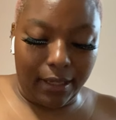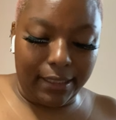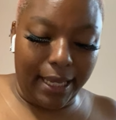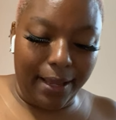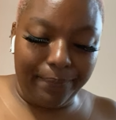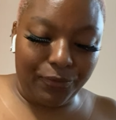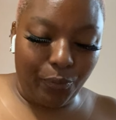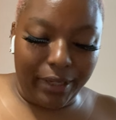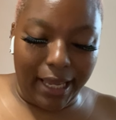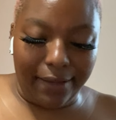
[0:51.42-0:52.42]
Yep,
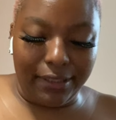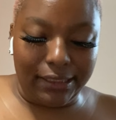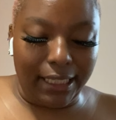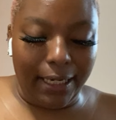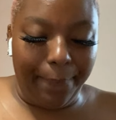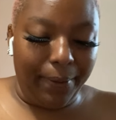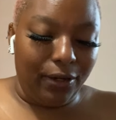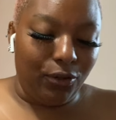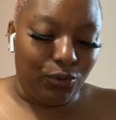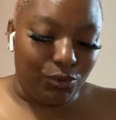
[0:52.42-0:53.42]
we have the ten of
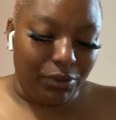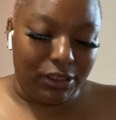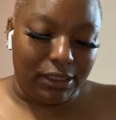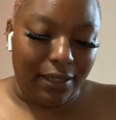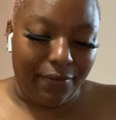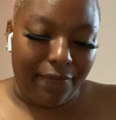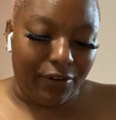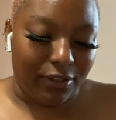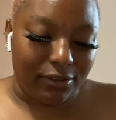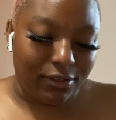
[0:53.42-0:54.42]
pentacles, which is in
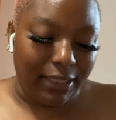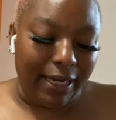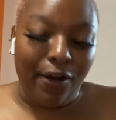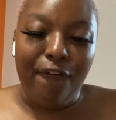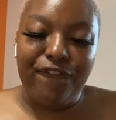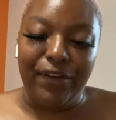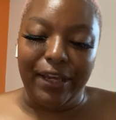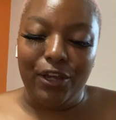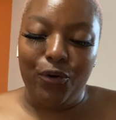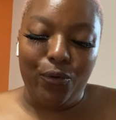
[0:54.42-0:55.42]
reverse. They don't
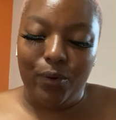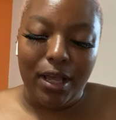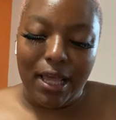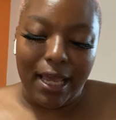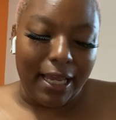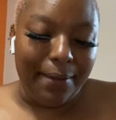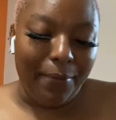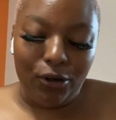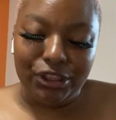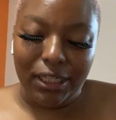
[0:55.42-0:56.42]
feel
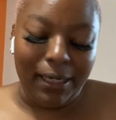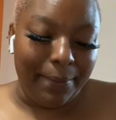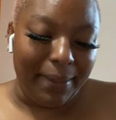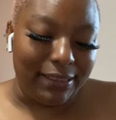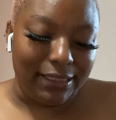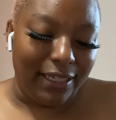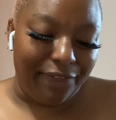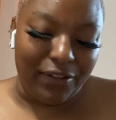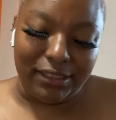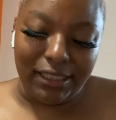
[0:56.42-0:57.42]
emotionally, mentally,
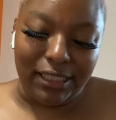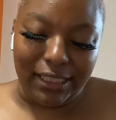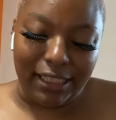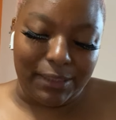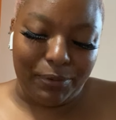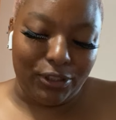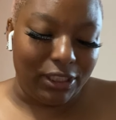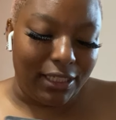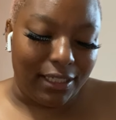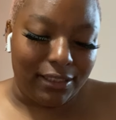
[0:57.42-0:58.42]
physically, and
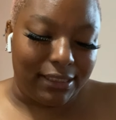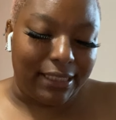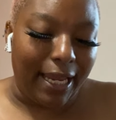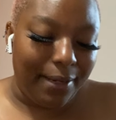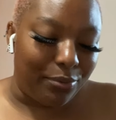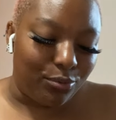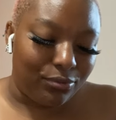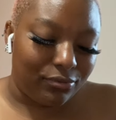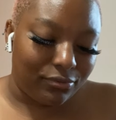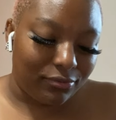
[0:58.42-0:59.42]
spiritually stable.
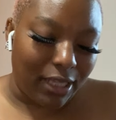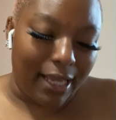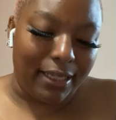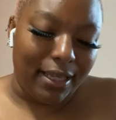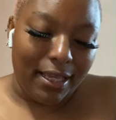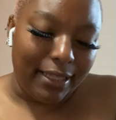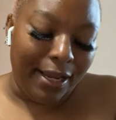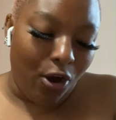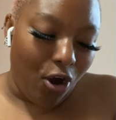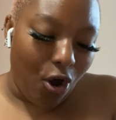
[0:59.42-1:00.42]
Like
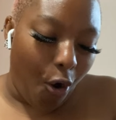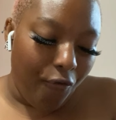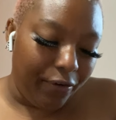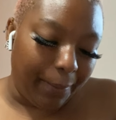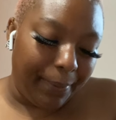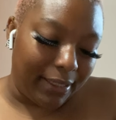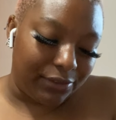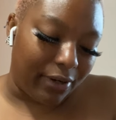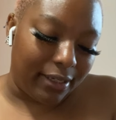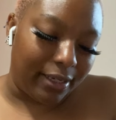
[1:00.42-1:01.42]
they all over the place
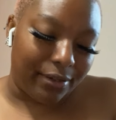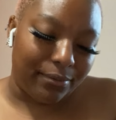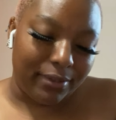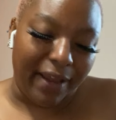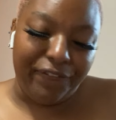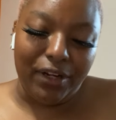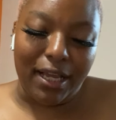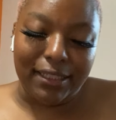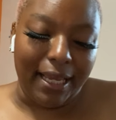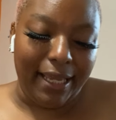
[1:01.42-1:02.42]
right now. They feel
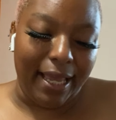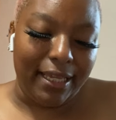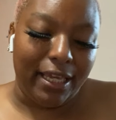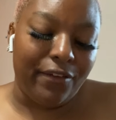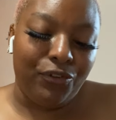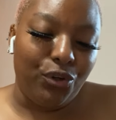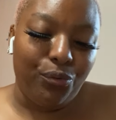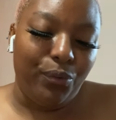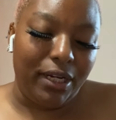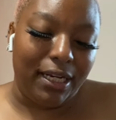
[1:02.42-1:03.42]
like they can't give you
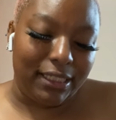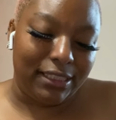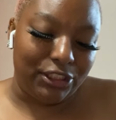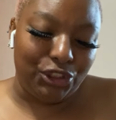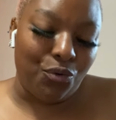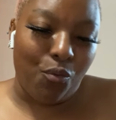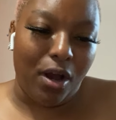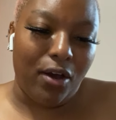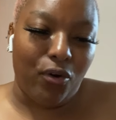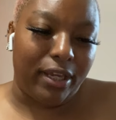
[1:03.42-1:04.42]
what it is that you
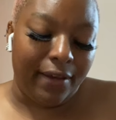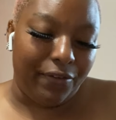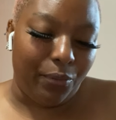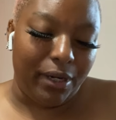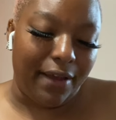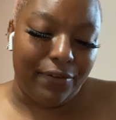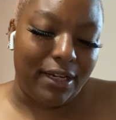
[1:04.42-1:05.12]
want or give it whatever